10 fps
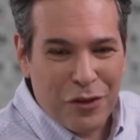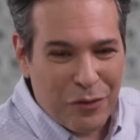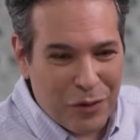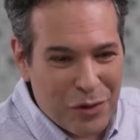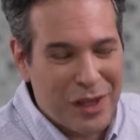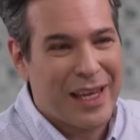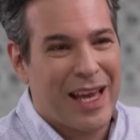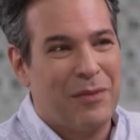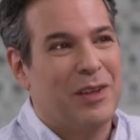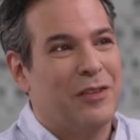through the
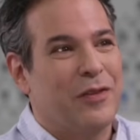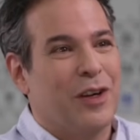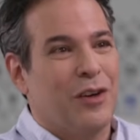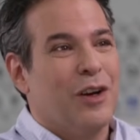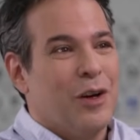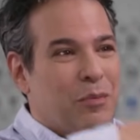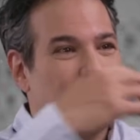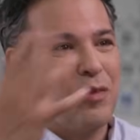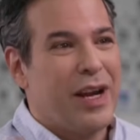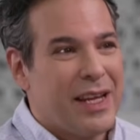atmosphere,
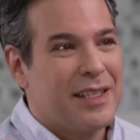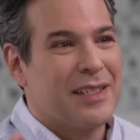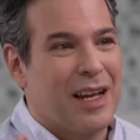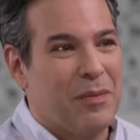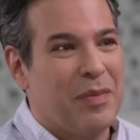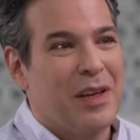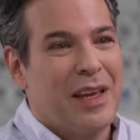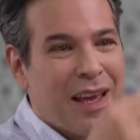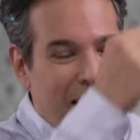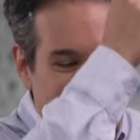breaks up,
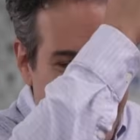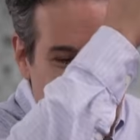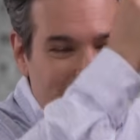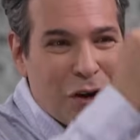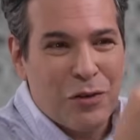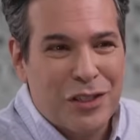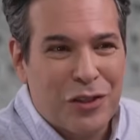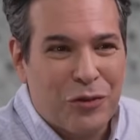and goes